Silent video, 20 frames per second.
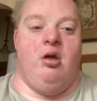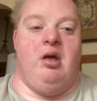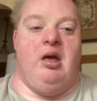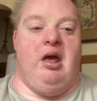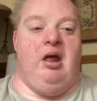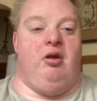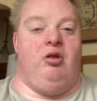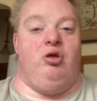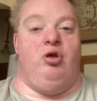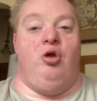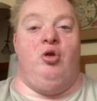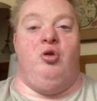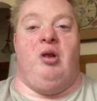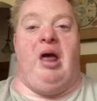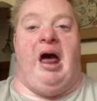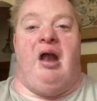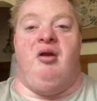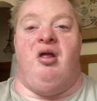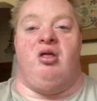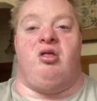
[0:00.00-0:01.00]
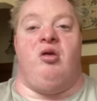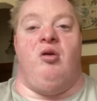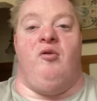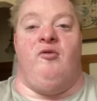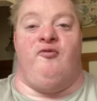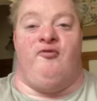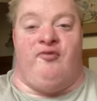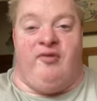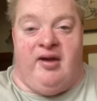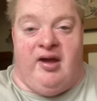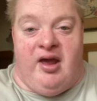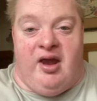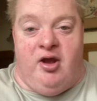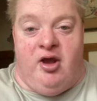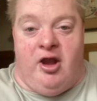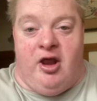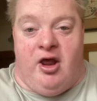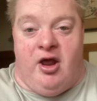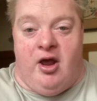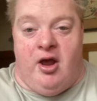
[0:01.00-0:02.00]
And you not need to
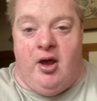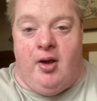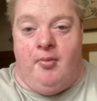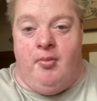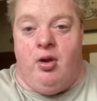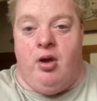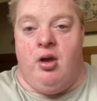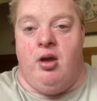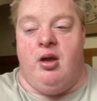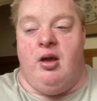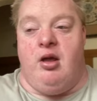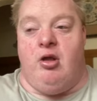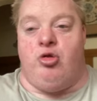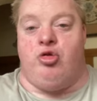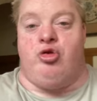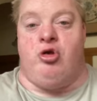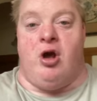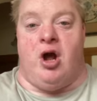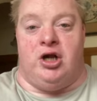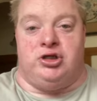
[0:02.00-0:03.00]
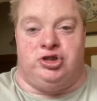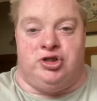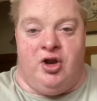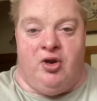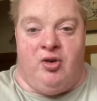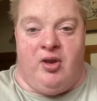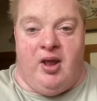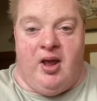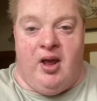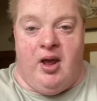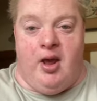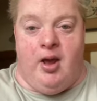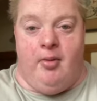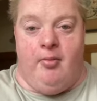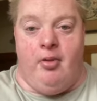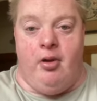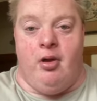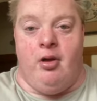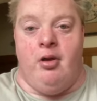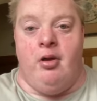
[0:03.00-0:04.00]
fan them, touching
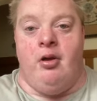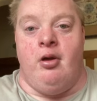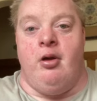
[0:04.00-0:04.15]
them.